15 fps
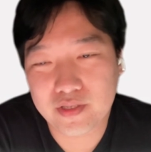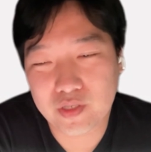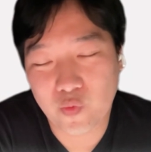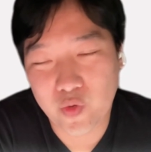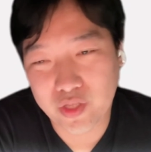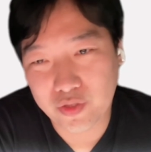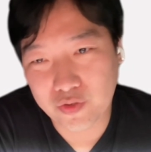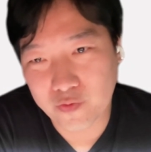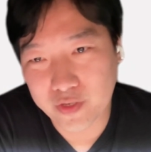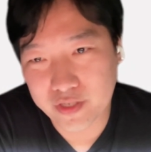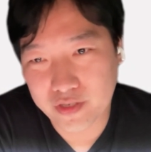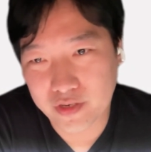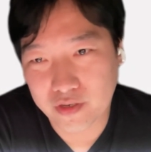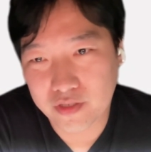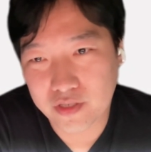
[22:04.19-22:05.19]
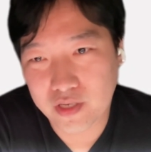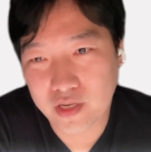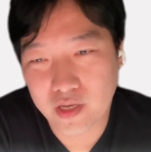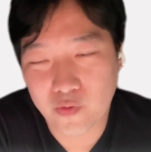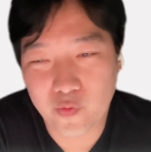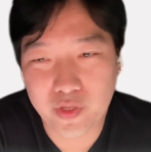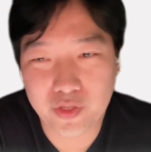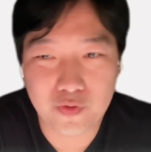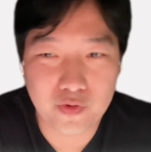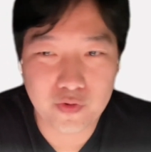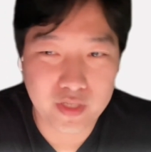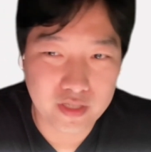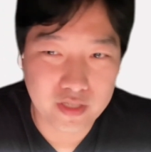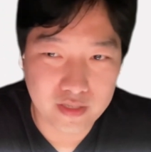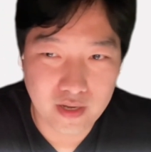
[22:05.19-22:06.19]
So we do research and we do
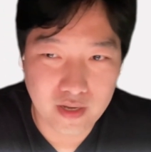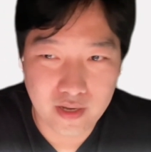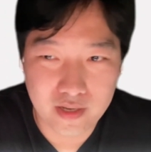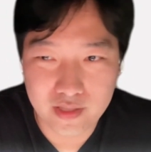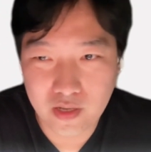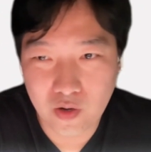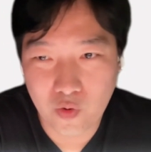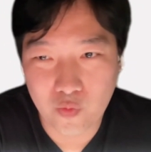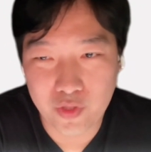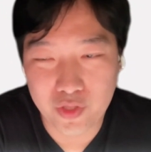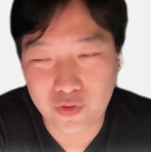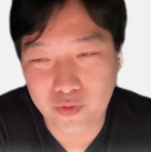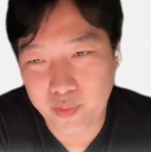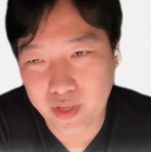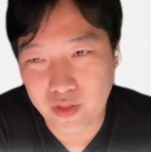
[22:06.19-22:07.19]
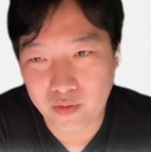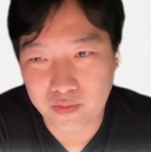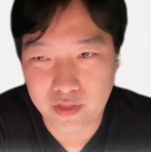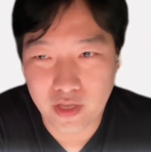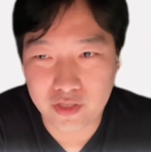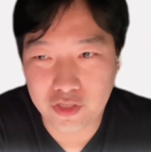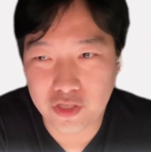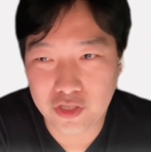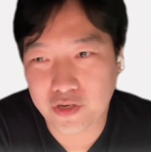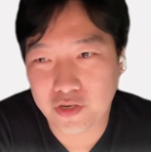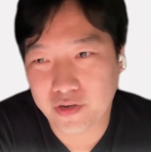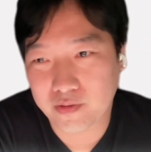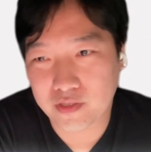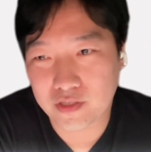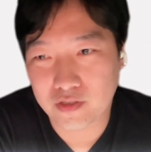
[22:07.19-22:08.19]
design, or we do a bit of
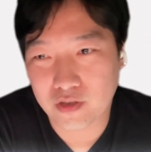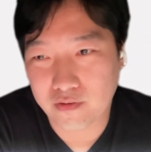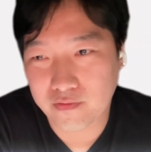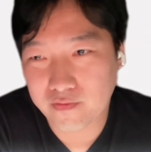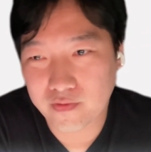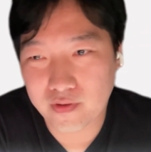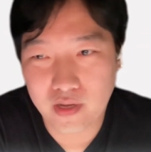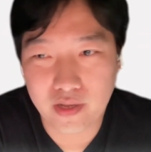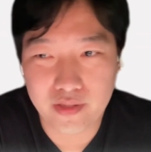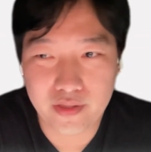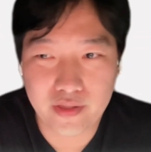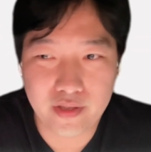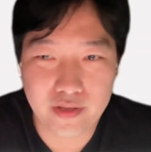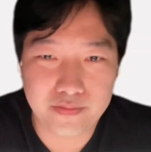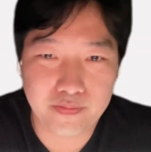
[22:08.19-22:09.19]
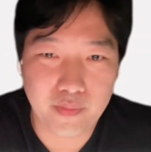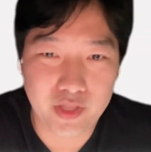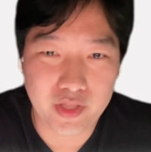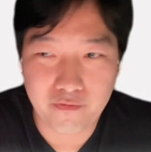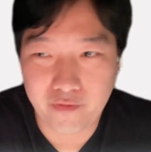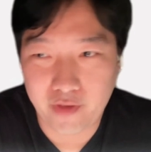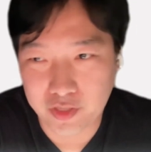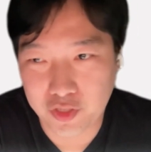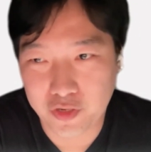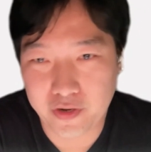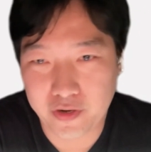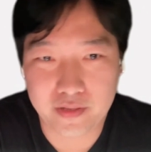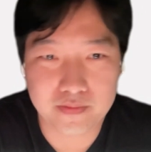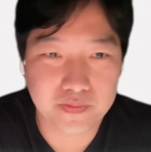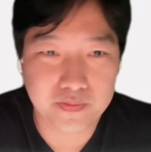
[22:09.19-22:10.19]
engineering stuff, and then
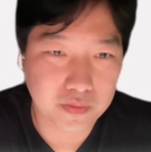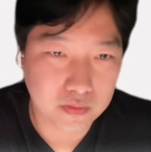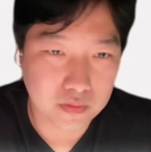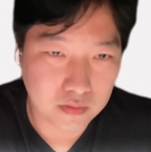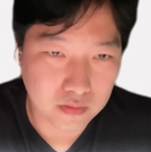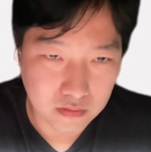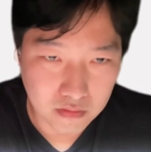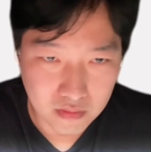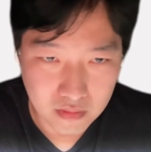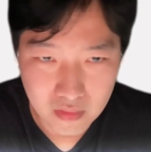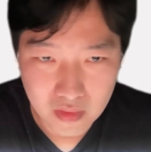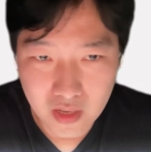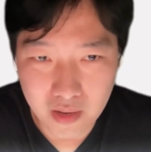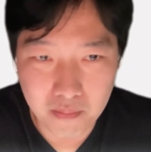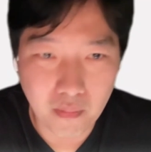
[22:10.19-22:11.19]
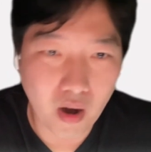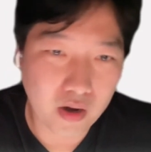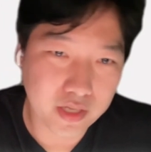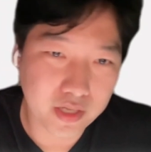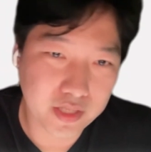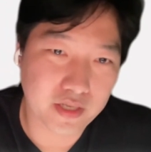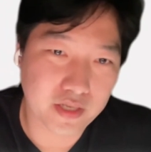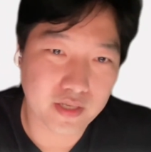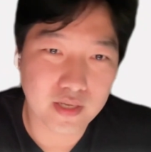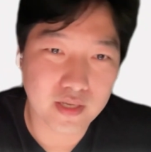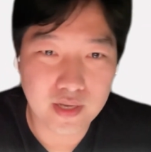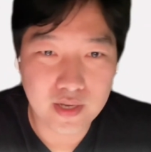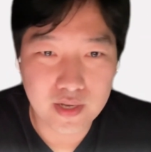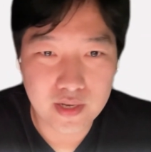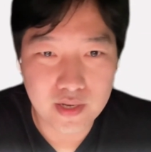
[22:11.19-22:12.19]
manufacturing and marketing.
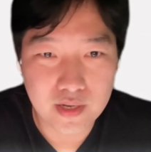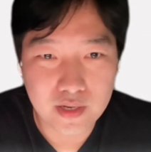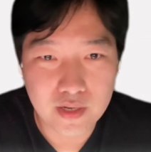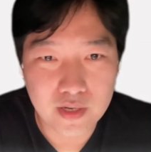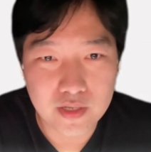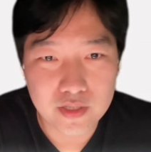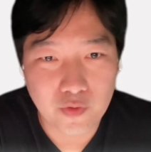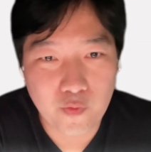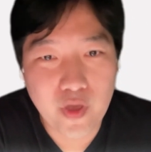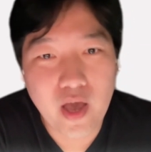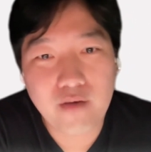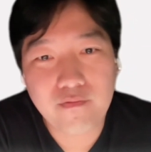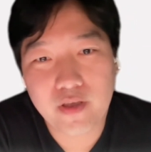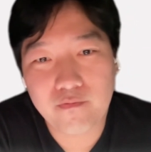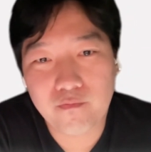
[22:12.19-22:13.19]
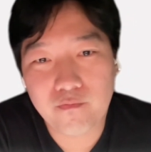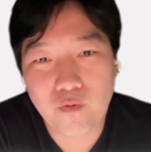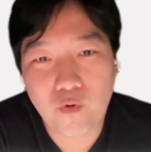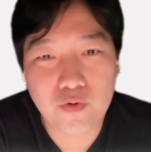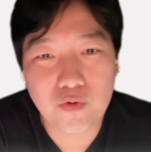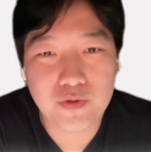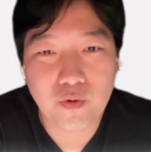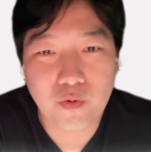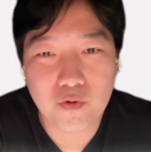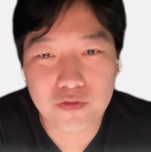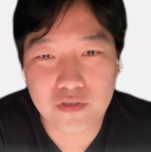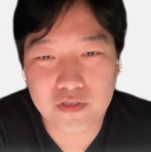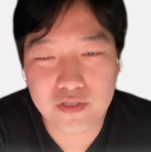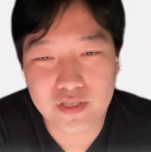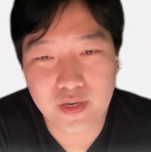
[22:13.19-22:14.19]
So we have involved all
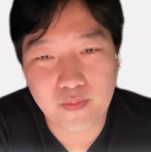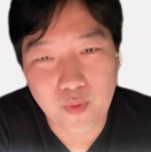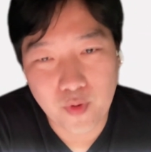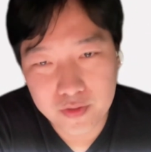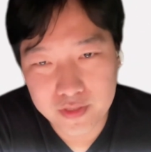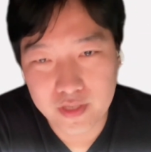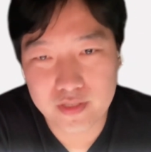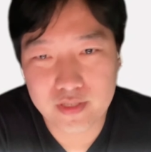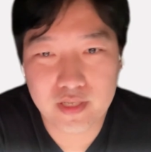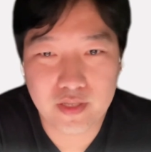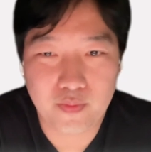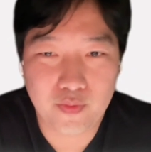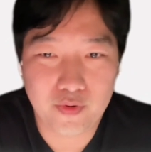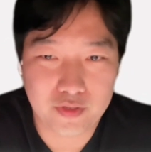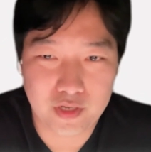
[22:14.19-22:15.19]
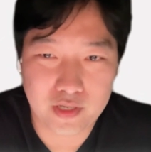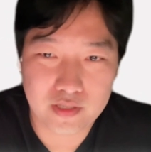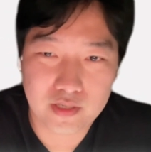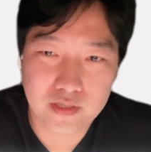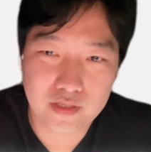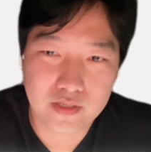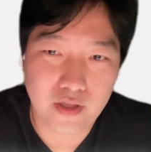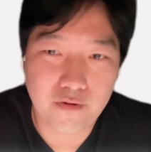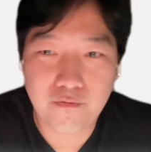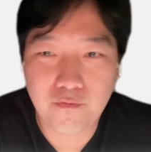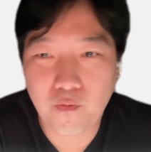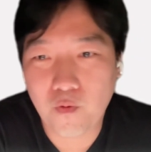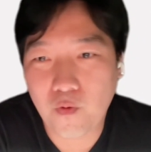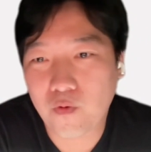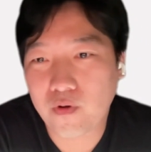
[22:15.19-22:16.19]
the design process in the project.
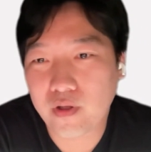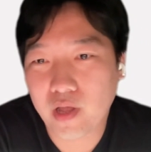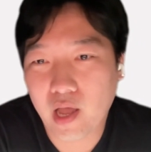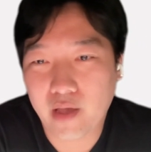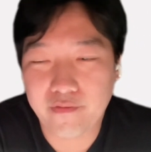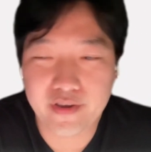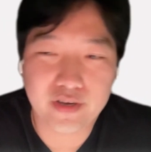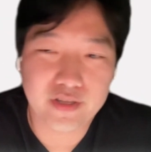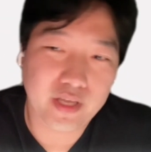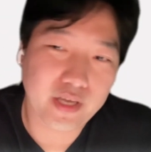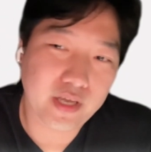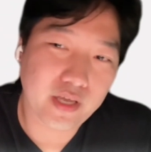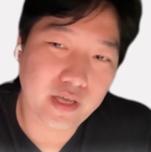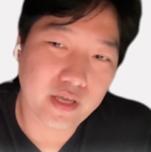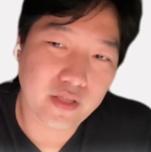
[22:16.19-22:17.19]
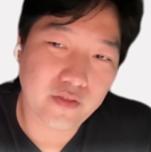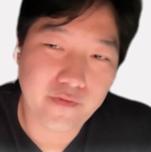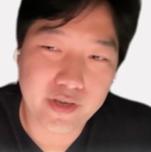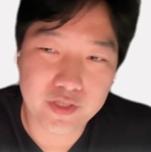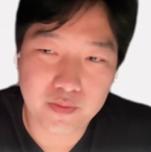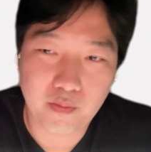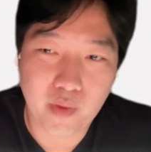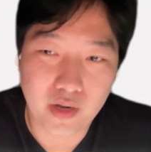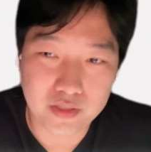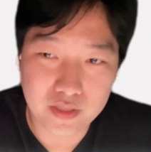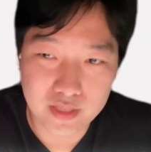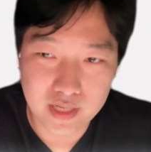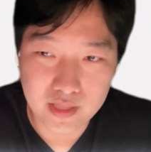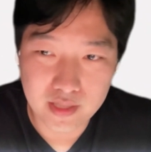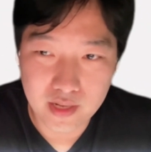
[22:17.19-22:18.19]
Therefore, having an innovation
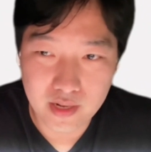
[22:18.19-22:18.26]
mindset